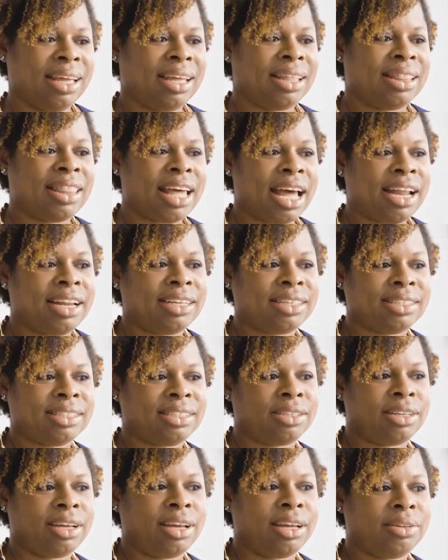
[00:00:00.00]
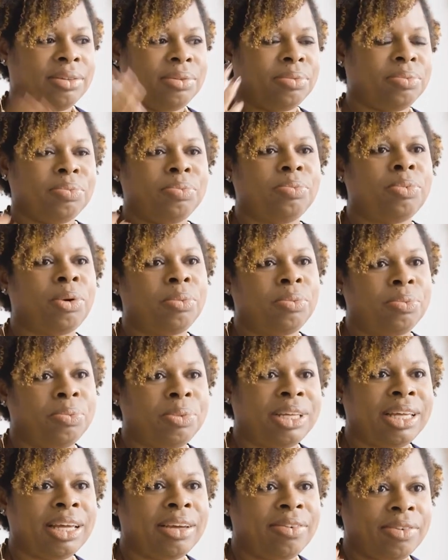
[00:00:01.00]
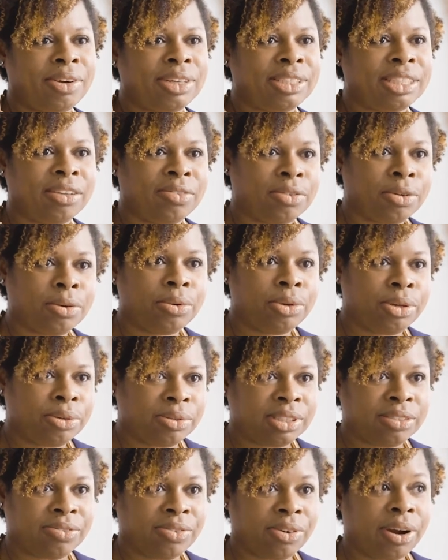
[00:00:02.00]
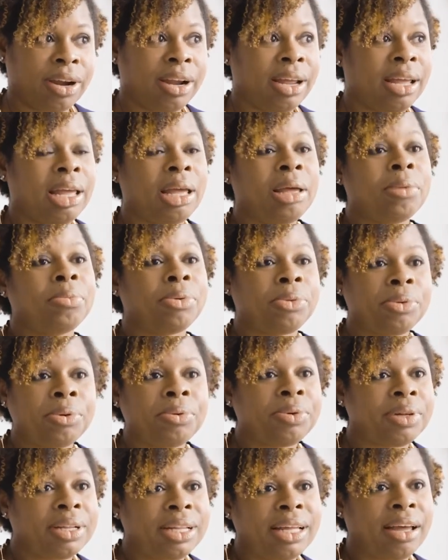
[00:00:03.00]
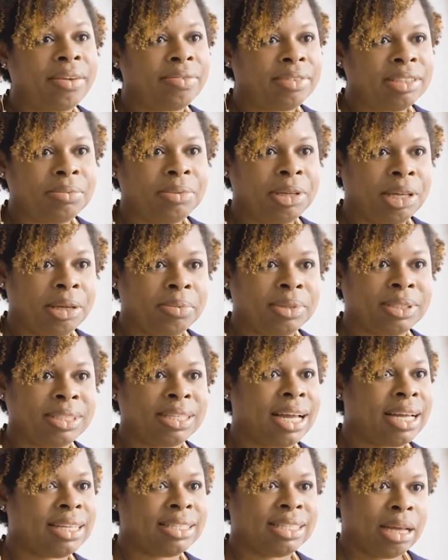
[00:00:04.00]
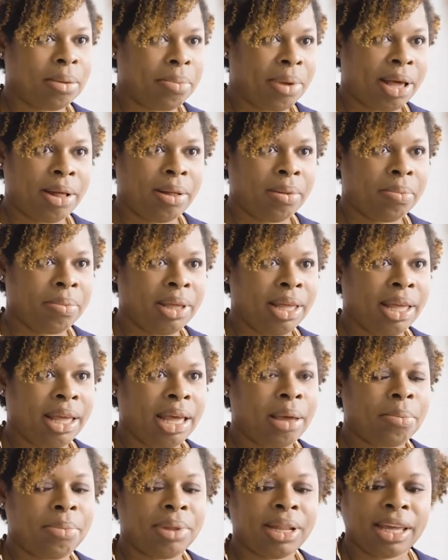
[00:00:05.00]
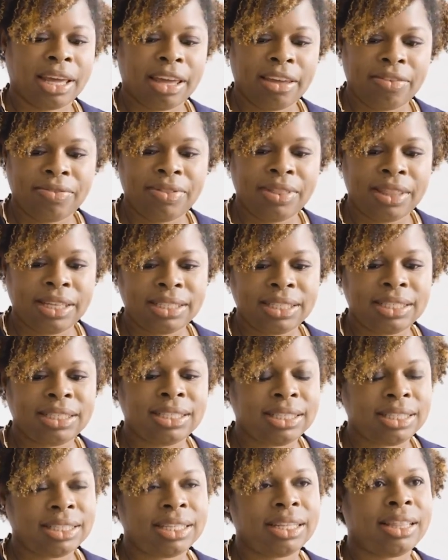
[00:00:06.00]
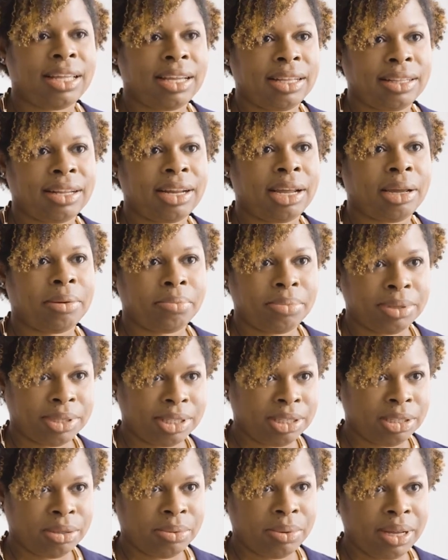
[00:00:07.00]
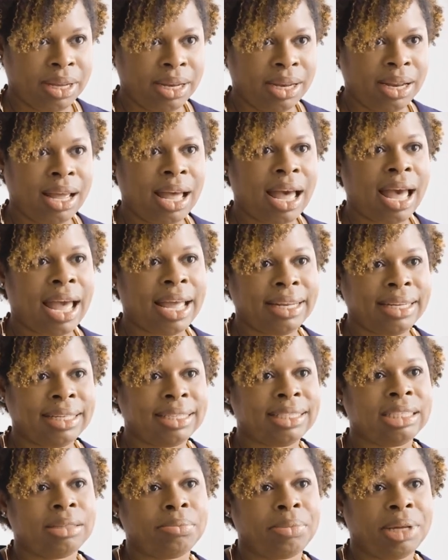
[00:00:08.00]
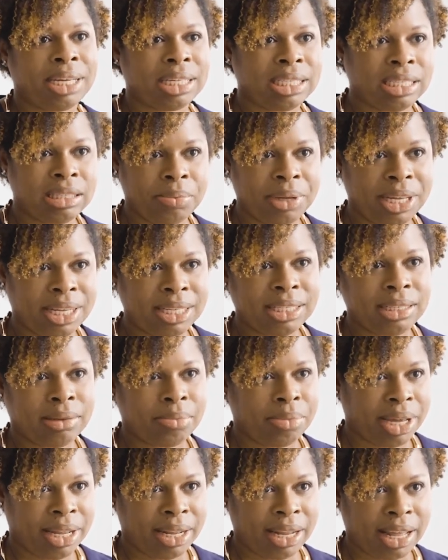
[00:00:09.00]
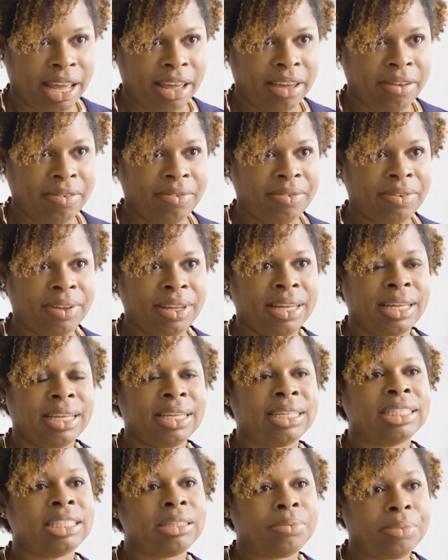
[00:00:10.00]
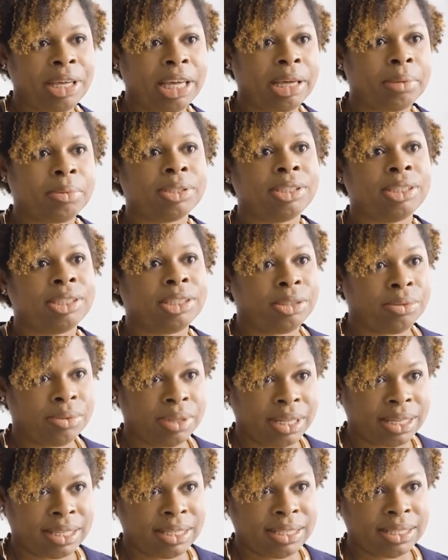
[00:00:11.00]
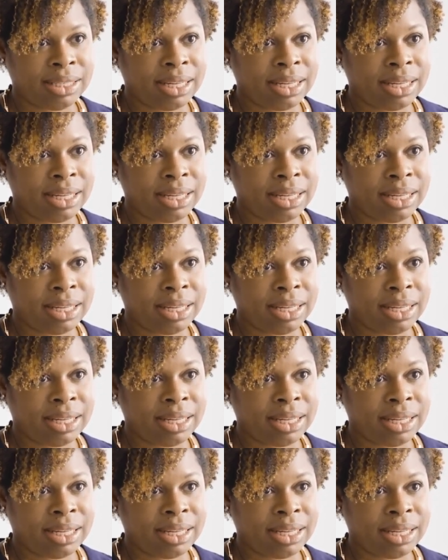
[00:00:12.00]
that is what we give ourselves kudos for. But we really have to be able to accept help. And be like, if this is the thing that I'm pursuing, I need to make space in my life to be able to do this.